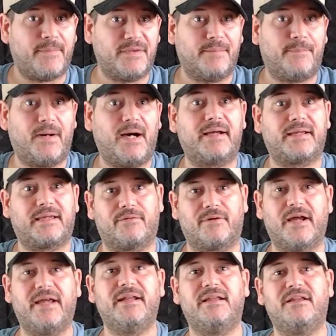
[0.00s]
up in the
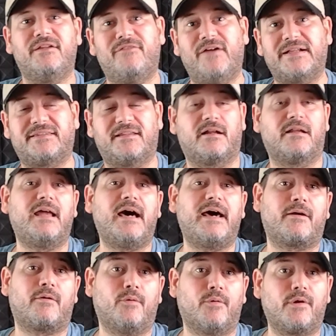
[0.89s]
pocket, right? And the fact that a
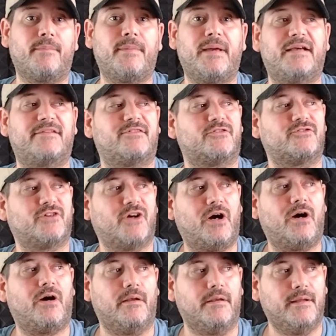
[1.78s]
lot of quarterbacks are
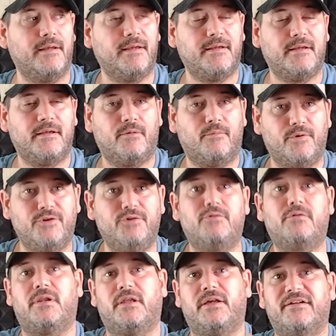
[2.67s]
taught when
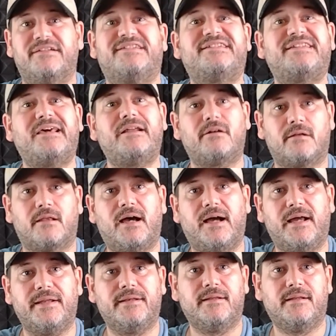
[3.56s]
you clear a center
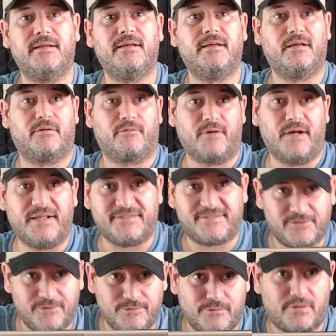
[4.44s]
line,
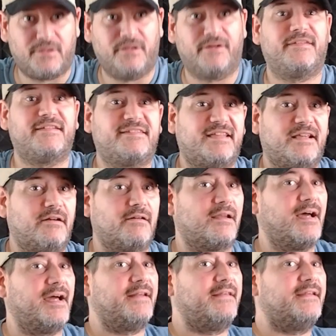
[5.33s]
right? So you clear the
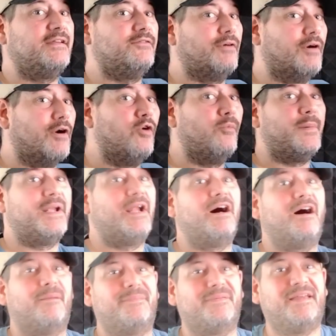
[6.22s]
center line and then you open
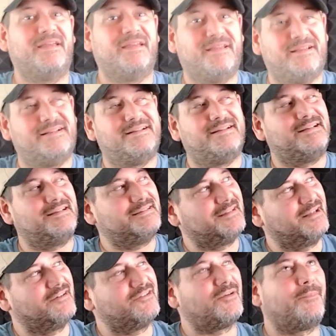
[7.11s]
up.
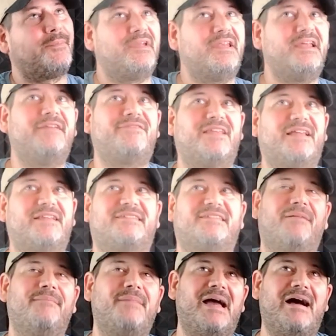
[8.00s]
There's a belief that
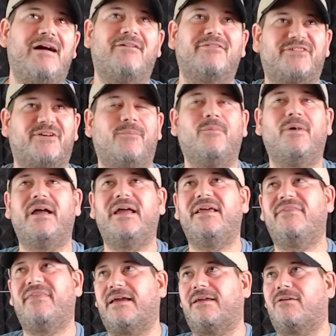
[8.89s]
somehow, some
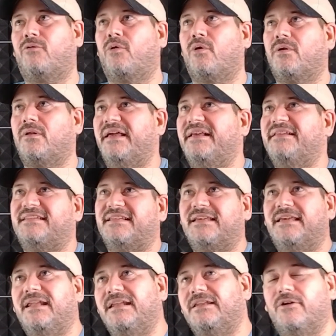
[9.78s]
way that correlates
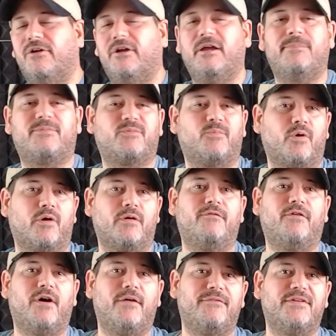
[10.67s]
to getting your hips
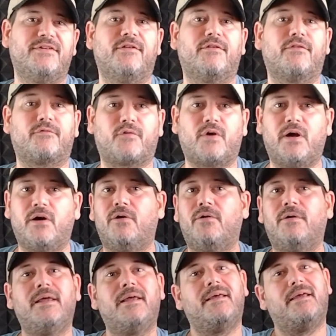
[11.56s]
more involved in the
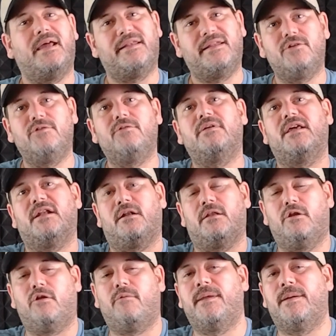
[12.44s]
throw, and then you can get
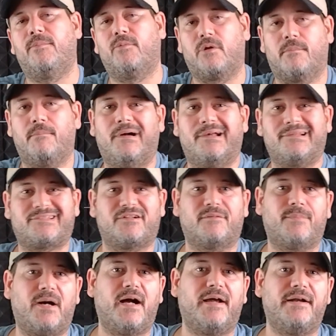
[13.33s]
a little bit more
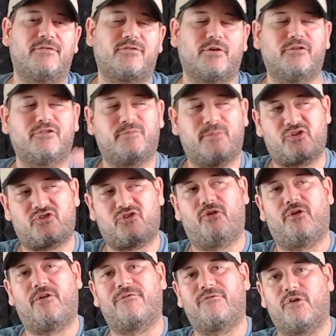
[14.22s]
mustard behind the throw,
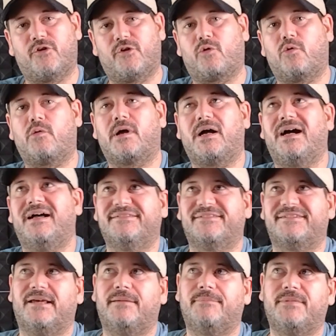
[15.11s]
especially on a vertical
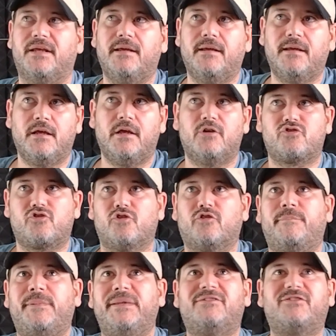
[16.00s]
concept.
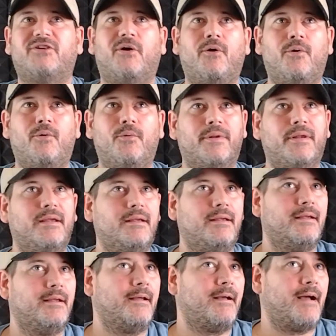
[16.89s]
Truth be told,
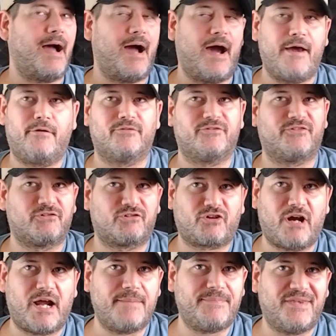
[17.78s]
I don't
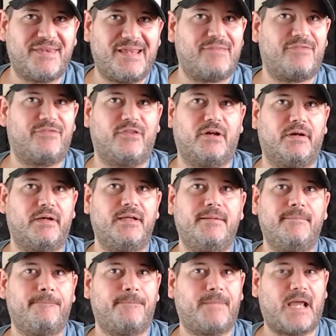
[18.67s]
subscribe to that
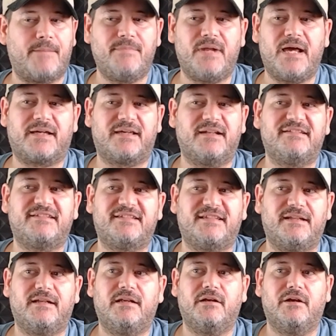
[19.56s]
theory. I'm not going to
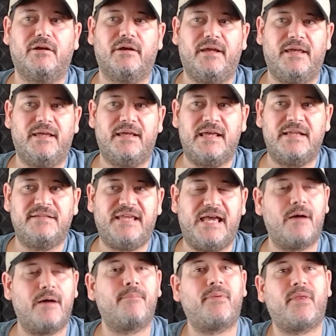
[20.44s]
sit here and
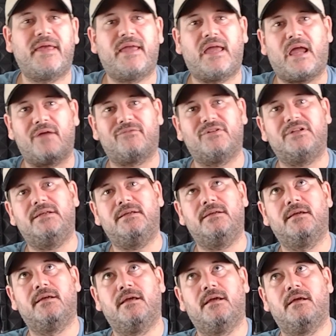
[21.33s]
downplay
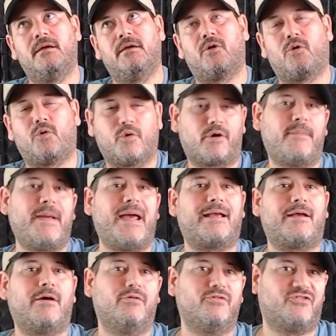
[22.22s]
every
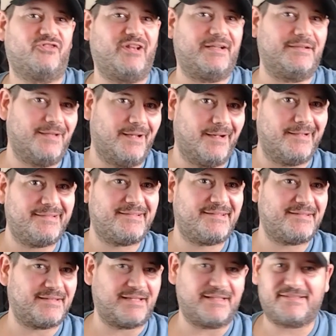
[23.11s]
quarterback coach that
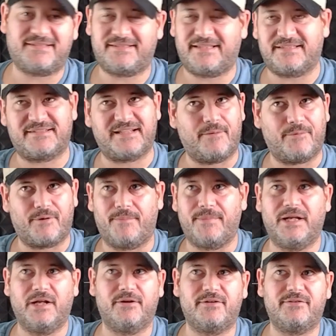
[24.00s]
does. That's not what
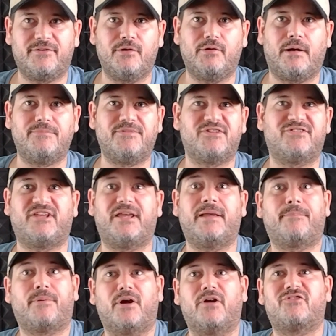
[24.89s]
I'm here to do. I'm just
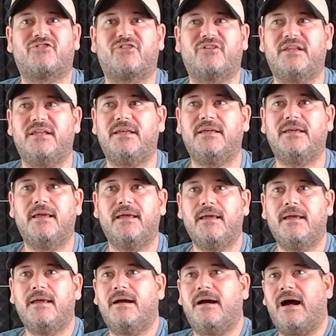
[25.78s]
saying personally,
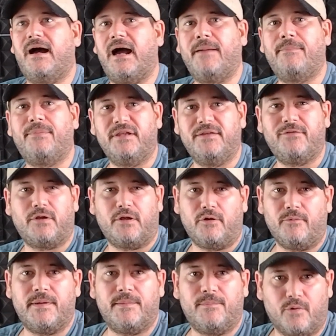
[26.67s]
I believe a
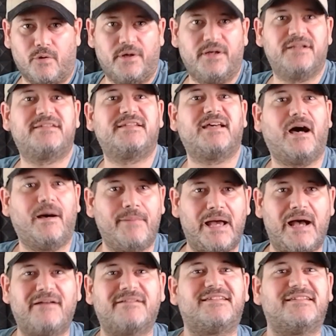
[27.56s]
little bit more into Tom
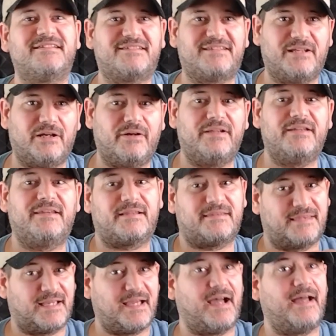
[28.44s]
House's theory,
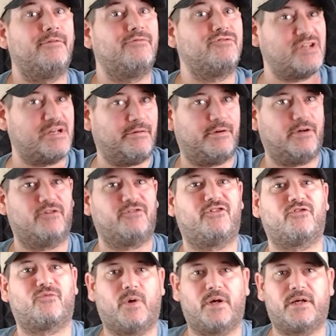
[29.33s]
the guy who Jalen
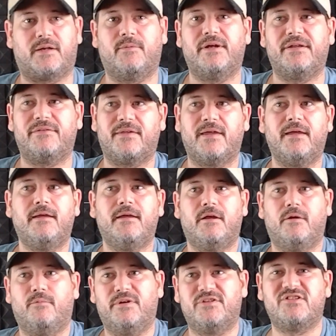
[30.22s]
Hurts is working with,
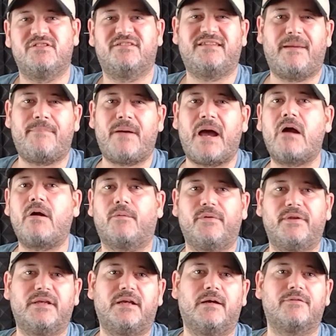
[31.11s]
which is that
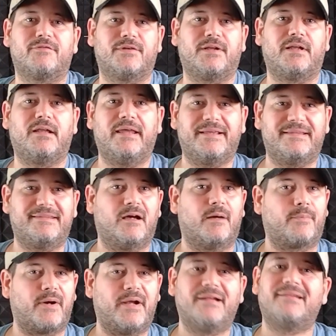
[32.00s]
power really comes from the legs
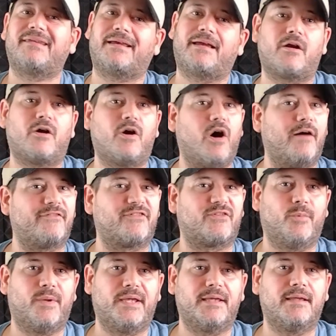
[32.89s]
up, right? It's like a
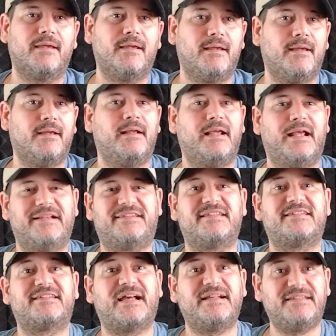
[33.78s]
golf swing.
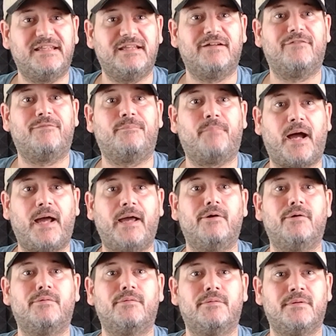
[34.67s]
It's this idea of
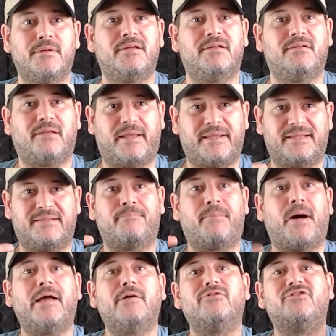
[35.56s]
bio
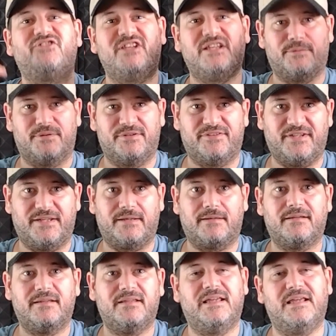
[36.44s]

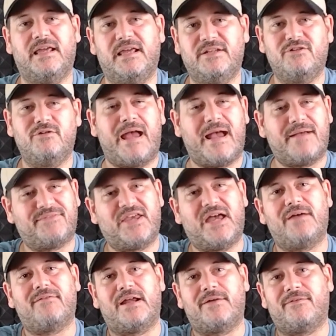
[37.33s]
sequencing, and you have
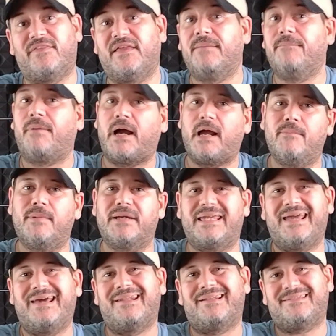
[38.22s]
to have everything
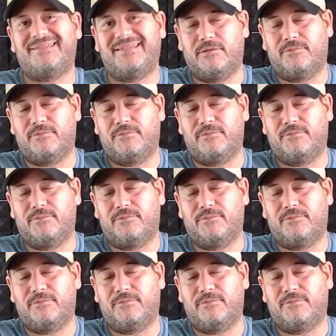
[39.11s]
biomechanic